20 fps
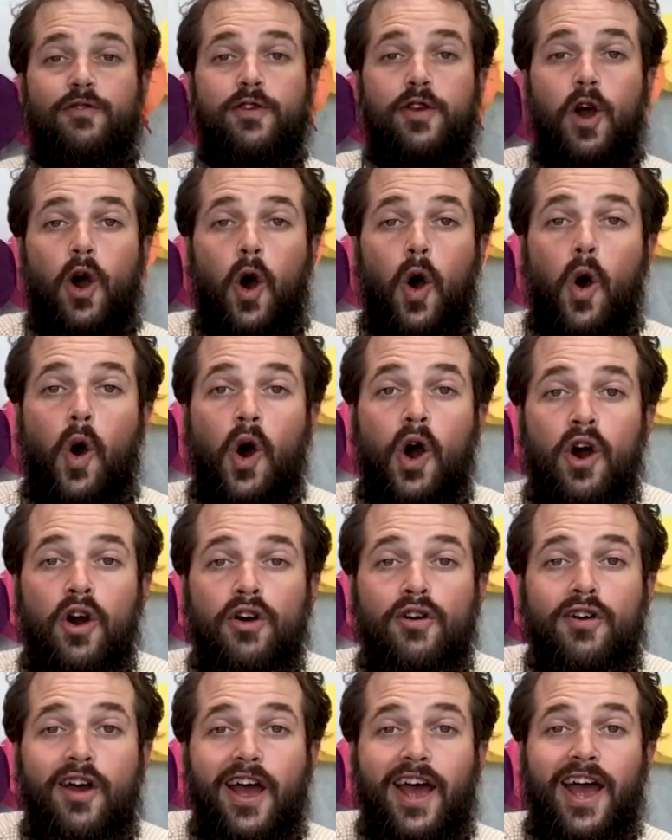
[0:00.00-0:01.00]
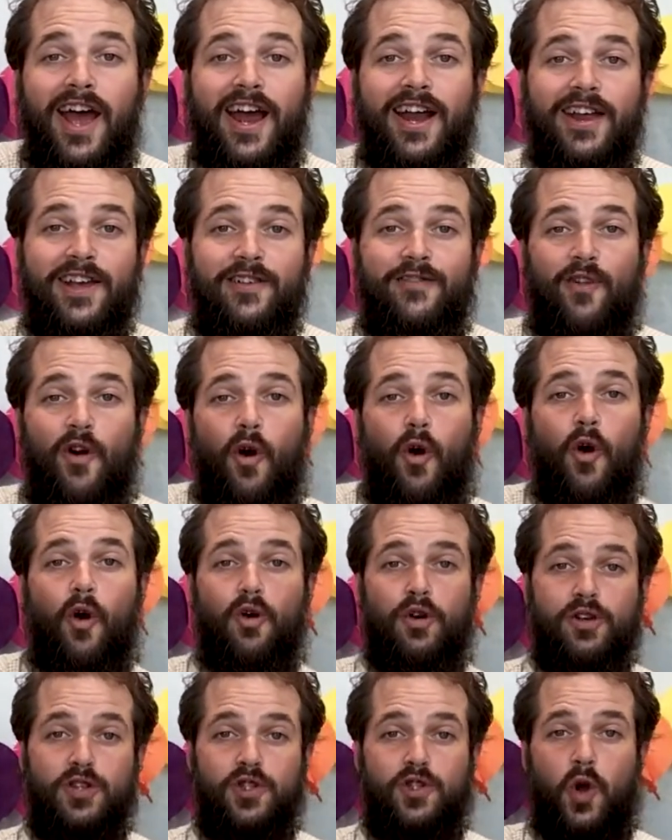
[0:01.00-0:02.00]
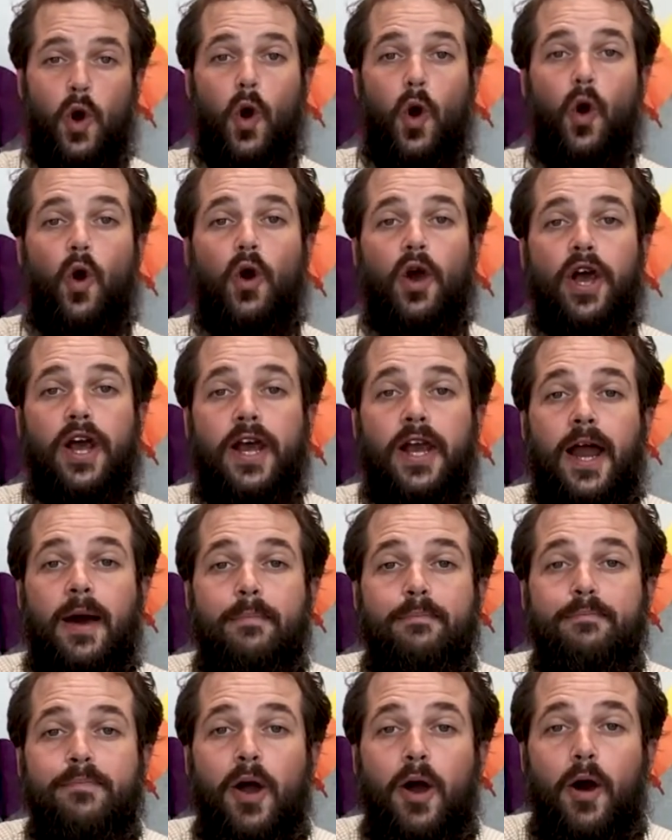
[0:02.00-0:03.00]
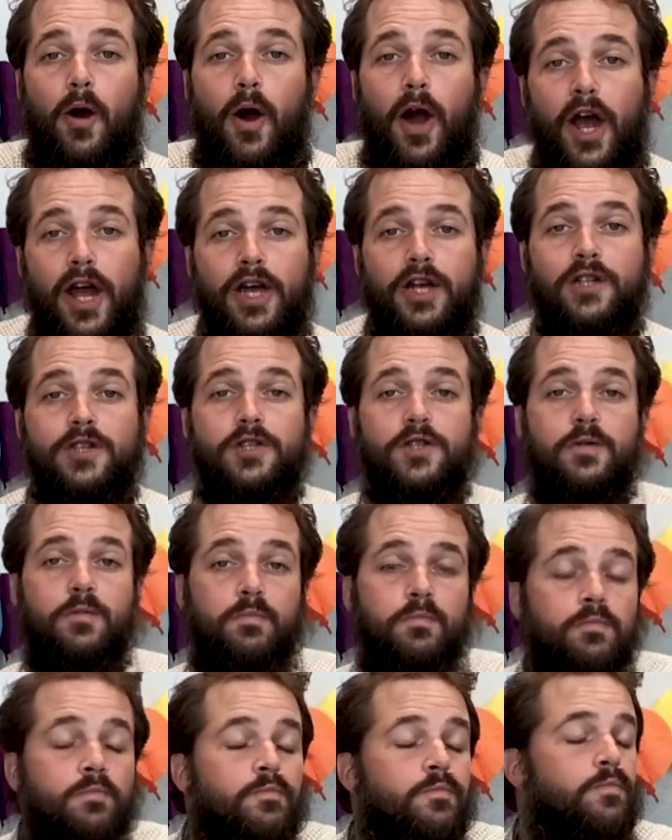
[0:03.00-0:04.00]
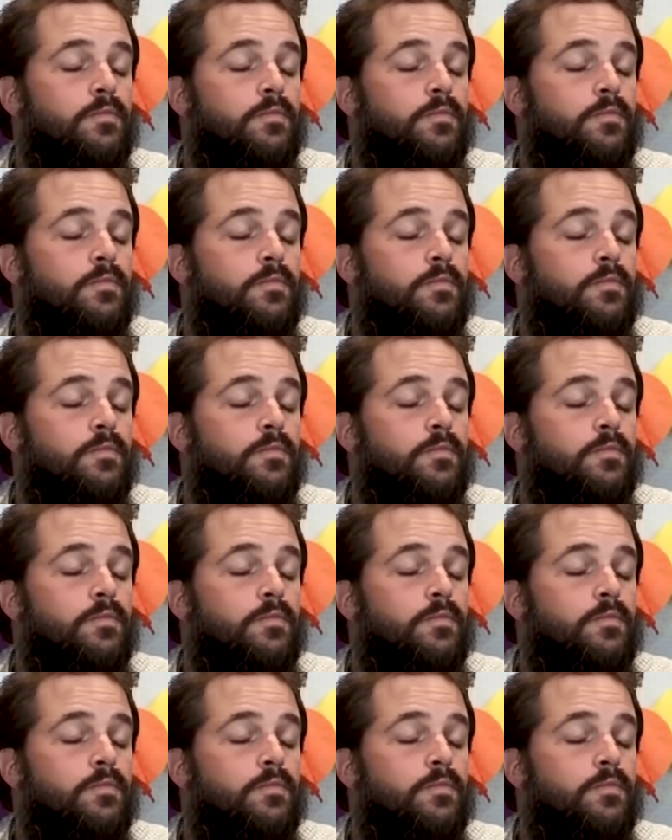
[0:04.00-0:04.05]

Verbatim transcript: you're ready for a story, clap your hands. If